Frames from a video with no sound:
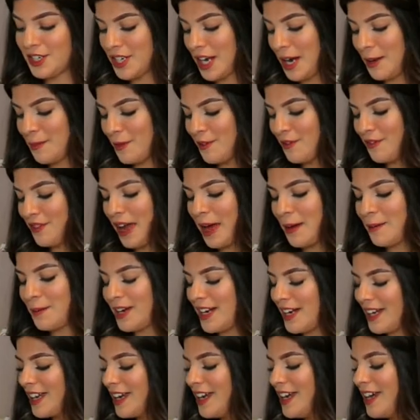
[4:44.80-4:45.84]
type of
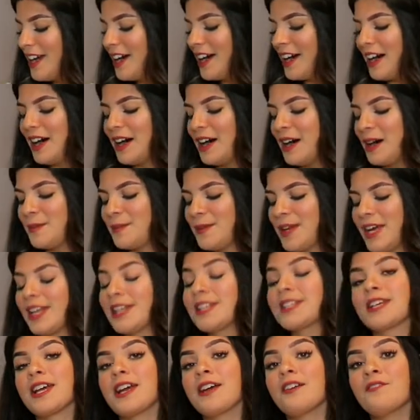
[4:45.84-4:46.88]
fabric. And
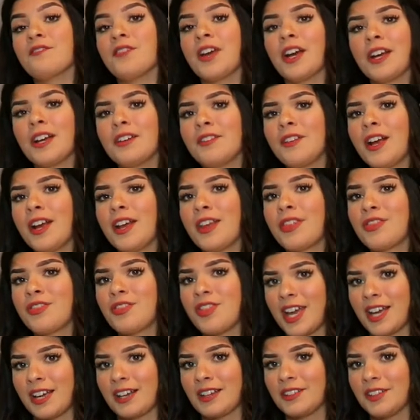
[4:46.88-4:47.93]
it's very, very
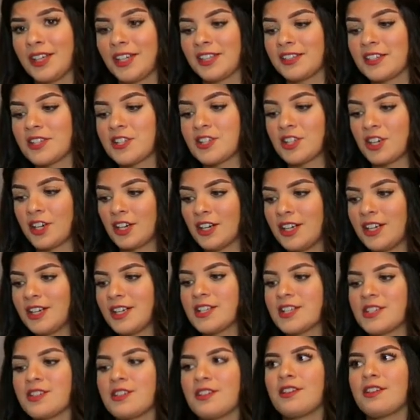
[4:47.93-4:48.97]
thick. Like the skirt
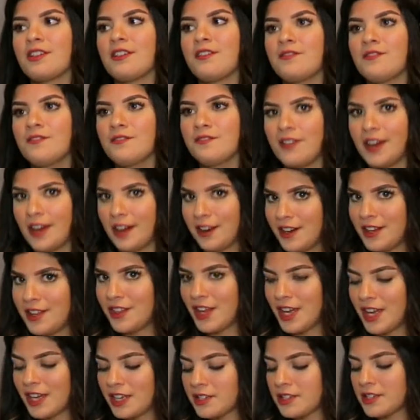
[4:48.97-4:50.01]
is very
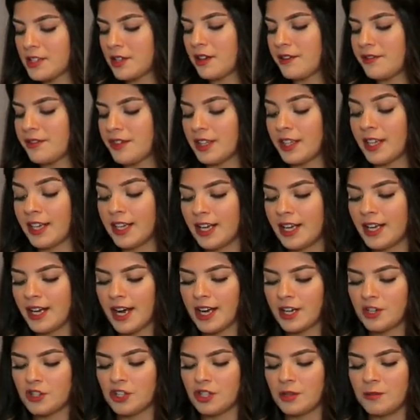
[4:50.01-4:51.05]
thick, so I feel like I'd
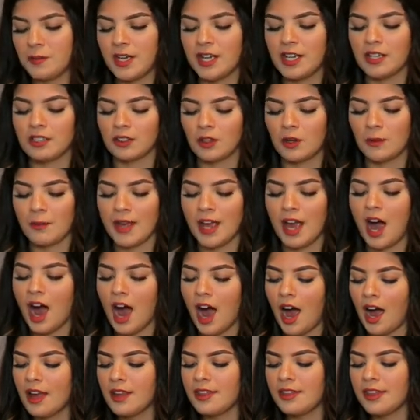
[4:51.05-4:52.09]
actually be a little bit
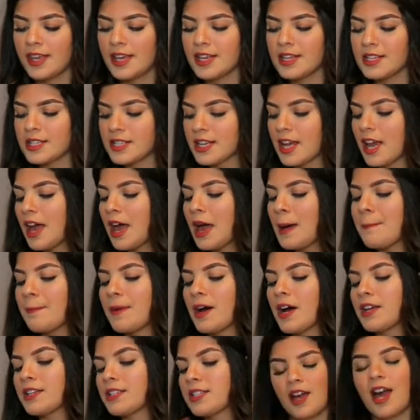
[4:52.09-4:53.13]
hot in this,
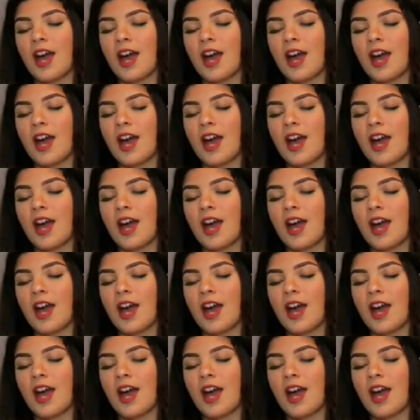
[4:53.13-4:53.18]
but